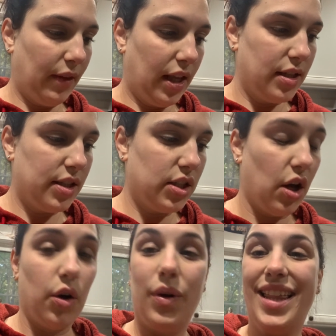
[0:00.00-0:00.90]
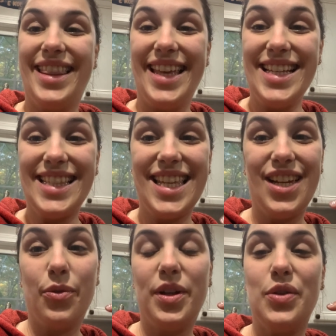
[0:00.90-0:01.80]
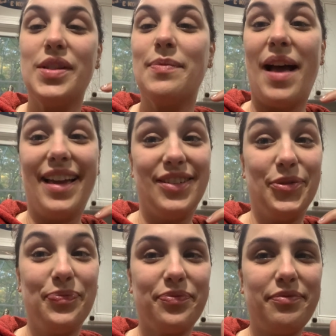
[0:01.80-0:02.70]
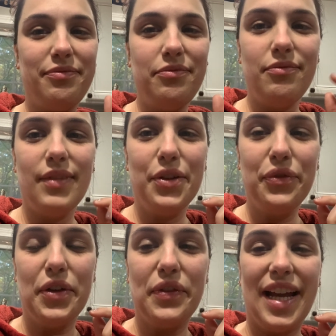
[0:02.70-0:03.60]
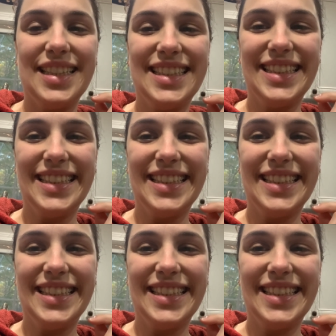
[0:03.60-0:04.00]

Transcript: So this here, when you smile, fun fact,